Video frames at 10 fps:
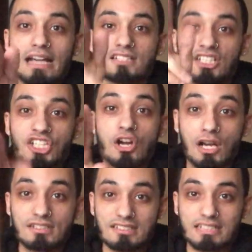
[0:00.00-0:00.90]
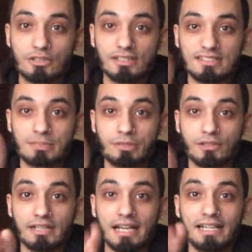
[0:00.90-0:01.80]
as a non-serious
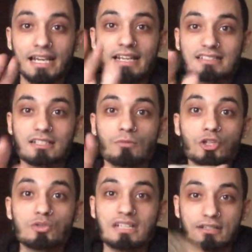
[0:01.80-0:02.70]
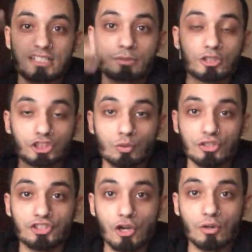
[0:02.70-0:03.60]
spirit, aka someone who's not a spiritual
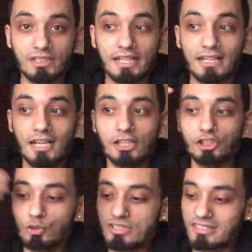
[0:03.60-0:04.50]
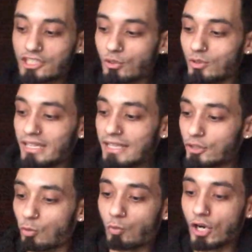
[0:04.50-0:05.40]
adult yet, you still let
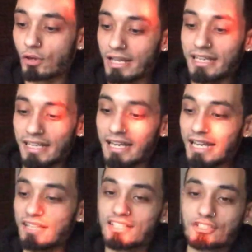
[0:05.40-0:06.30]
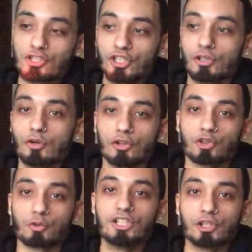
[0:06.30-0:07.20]
the world, aka this two-year-old or
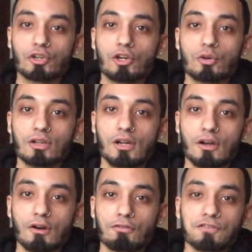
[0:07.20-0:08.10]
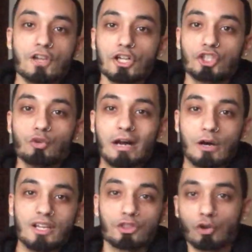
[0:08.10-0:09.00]
three-year-old, flunk you
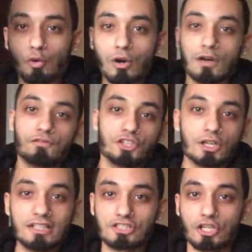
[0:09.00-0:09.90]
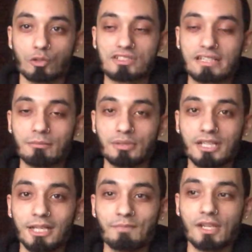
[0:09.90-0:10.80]
out and throw off your internal state of
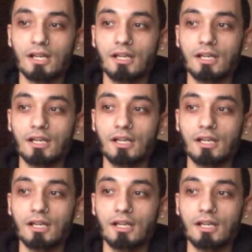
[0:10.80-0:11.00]
being